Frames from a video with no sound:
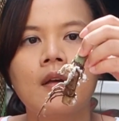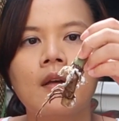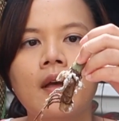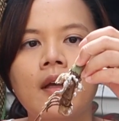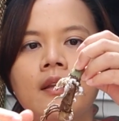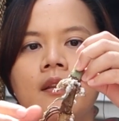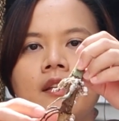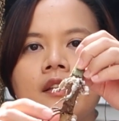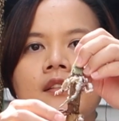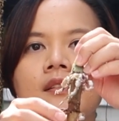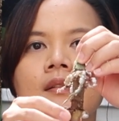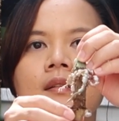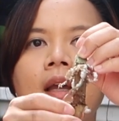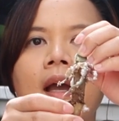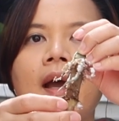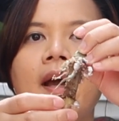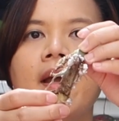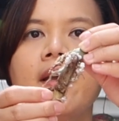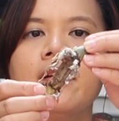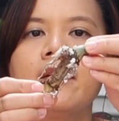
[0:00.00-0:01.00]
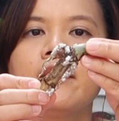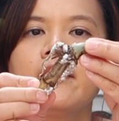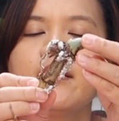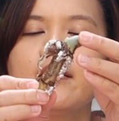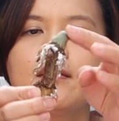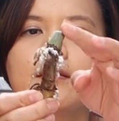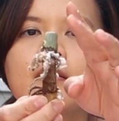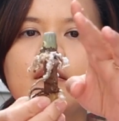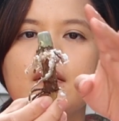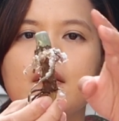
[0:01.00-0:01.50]
and this guy,
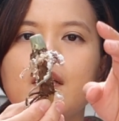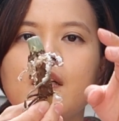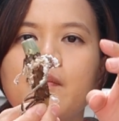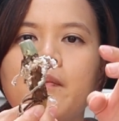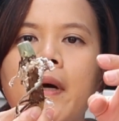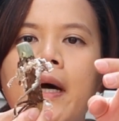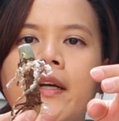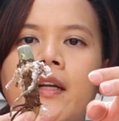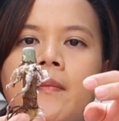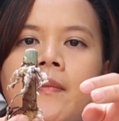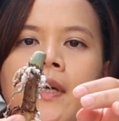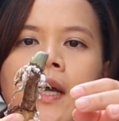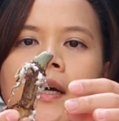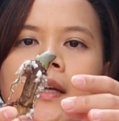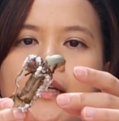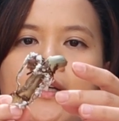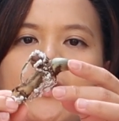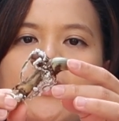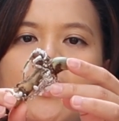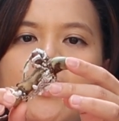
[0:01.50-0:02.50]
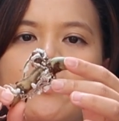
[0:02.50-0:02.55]
this is the bottom cutting,